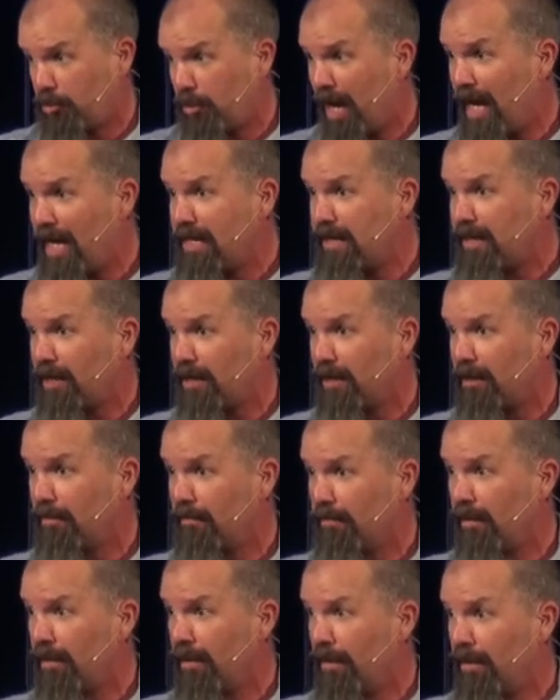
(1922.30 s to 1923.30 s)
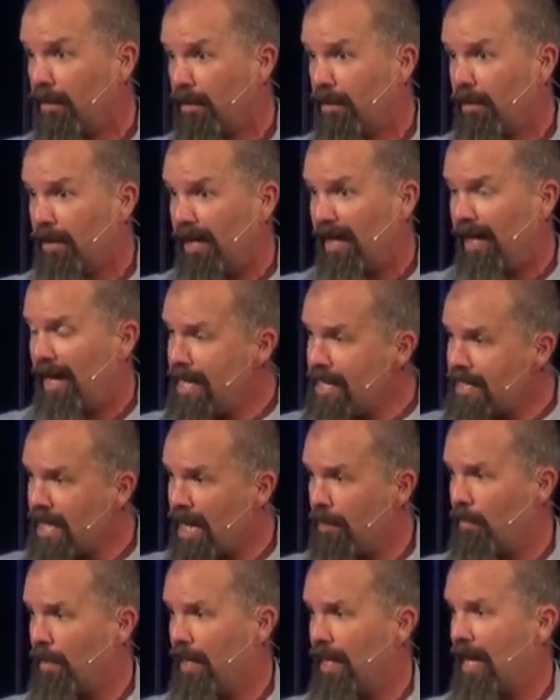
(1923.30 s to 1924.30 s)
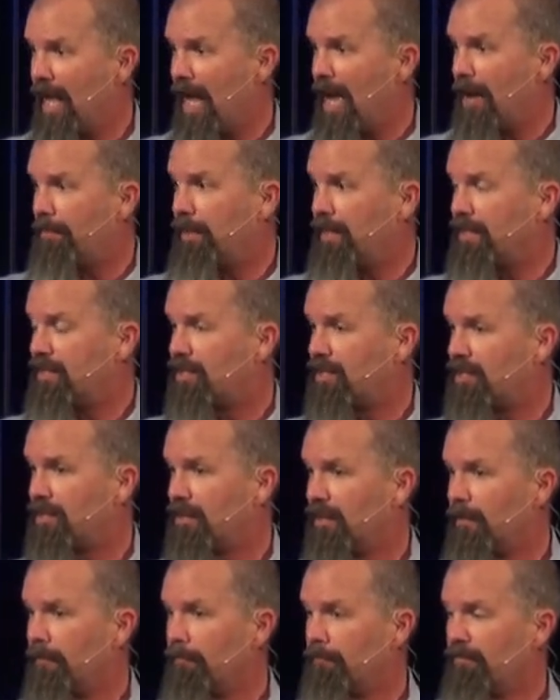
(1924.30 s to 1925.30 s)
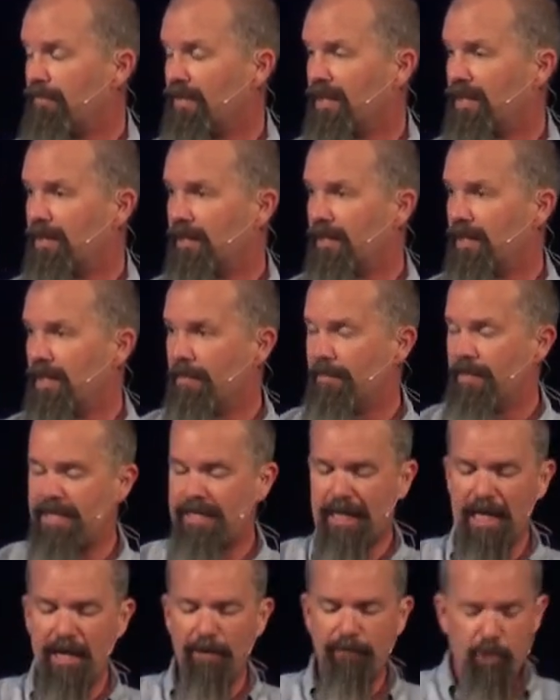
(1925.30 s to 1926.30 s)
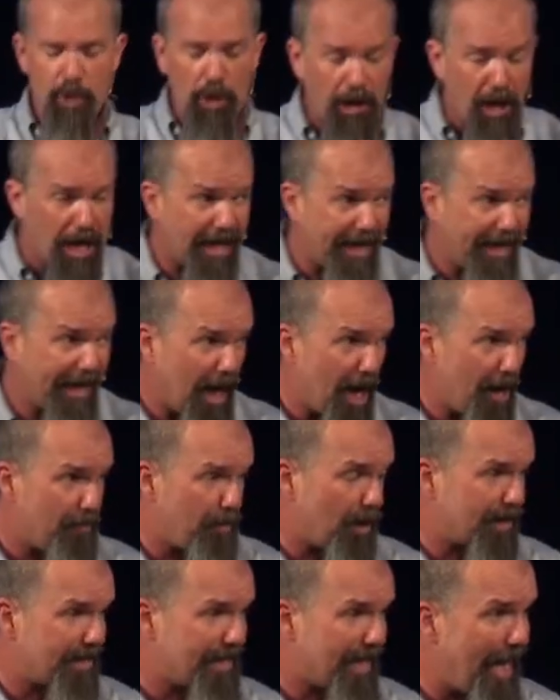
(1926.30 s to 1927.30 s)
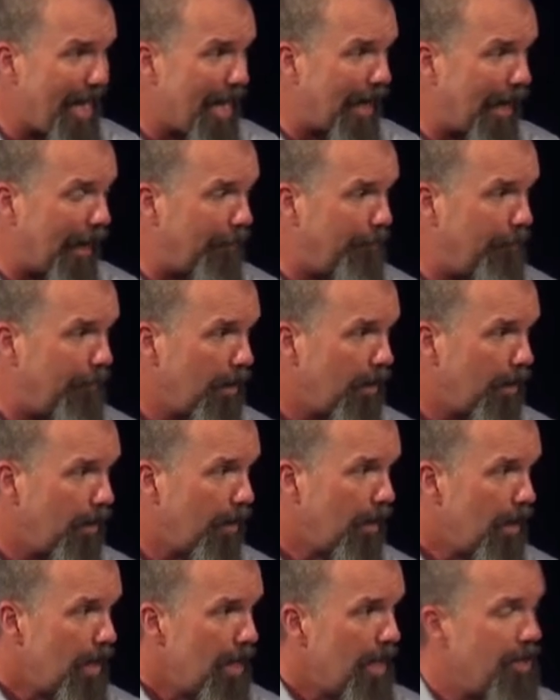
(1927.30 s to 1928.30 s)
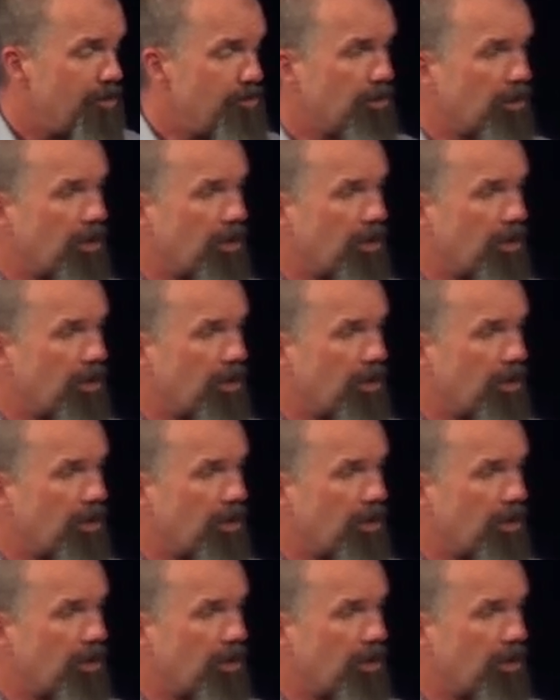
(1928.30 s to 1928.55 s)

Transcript: right? Hate that when that happens. You see, if you're going to get up on time and you're